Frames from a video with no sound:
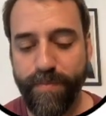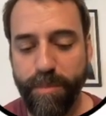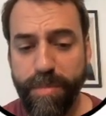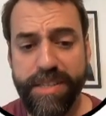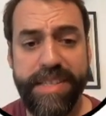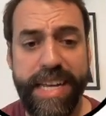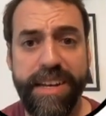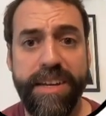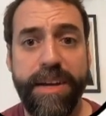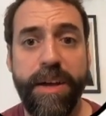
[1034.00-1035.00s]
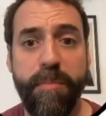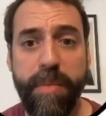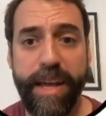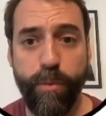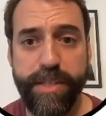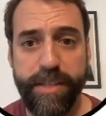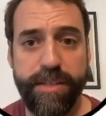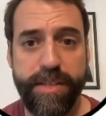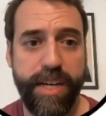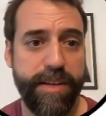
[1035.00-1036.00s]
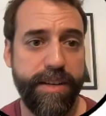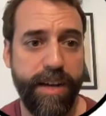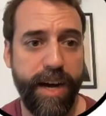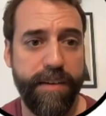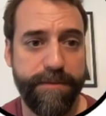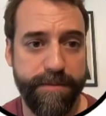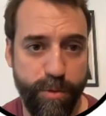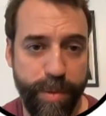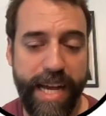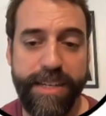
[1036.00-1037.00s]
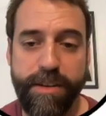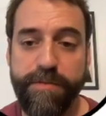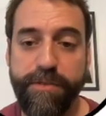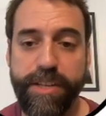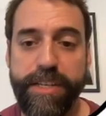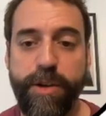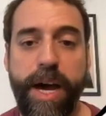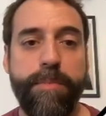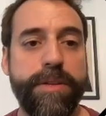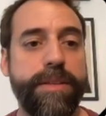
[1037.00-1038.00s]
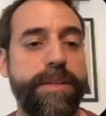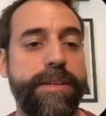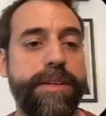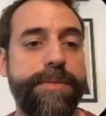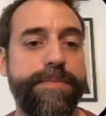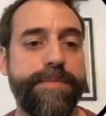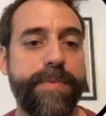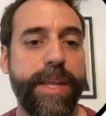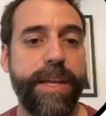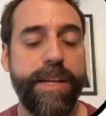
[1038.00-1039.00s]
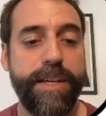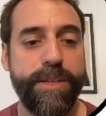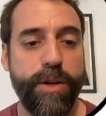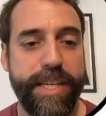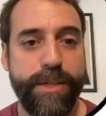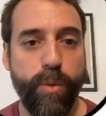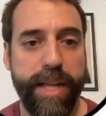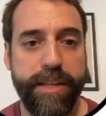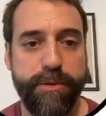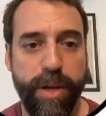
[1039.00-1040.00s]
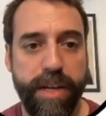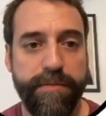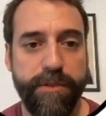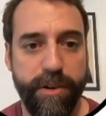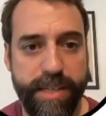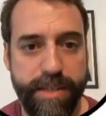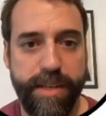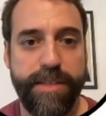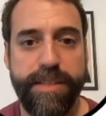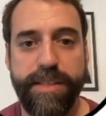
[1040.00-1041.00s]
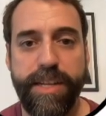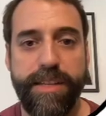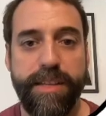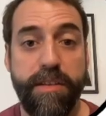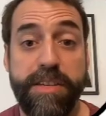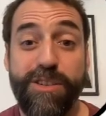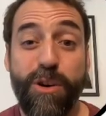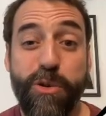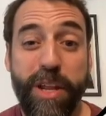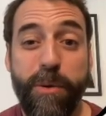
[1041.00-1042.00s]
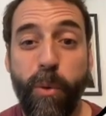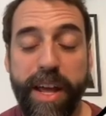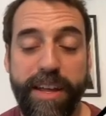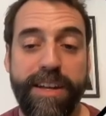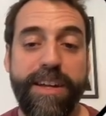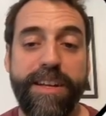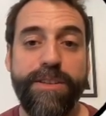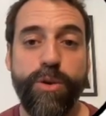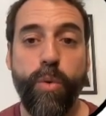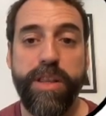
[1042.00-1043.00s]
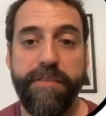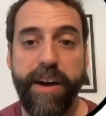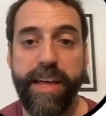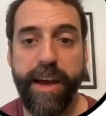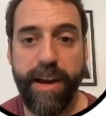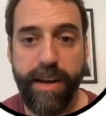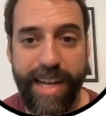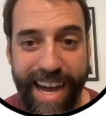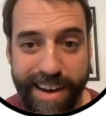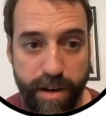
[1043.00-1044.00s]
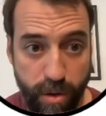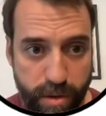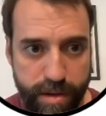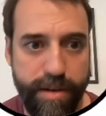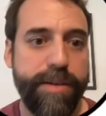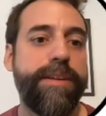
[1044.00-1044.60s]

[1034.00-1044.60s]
But still, many questions have to be answered for this to happen. So it is quite intriguing, for instance, that there is no unique way to quantify chiral order,